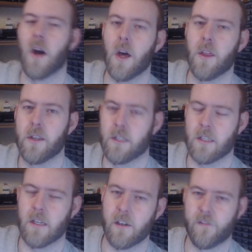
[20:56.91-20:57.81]
other
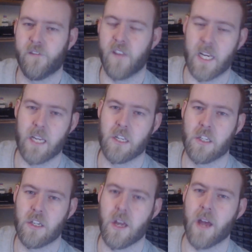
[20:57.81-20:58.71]
stuff
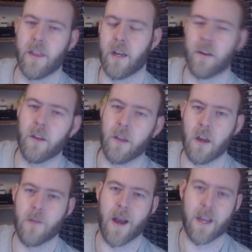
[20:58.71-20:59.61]
finished and then I can go
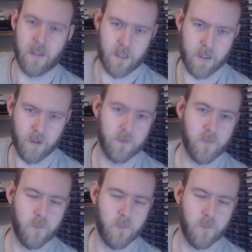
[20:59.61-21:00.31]
back and sort of,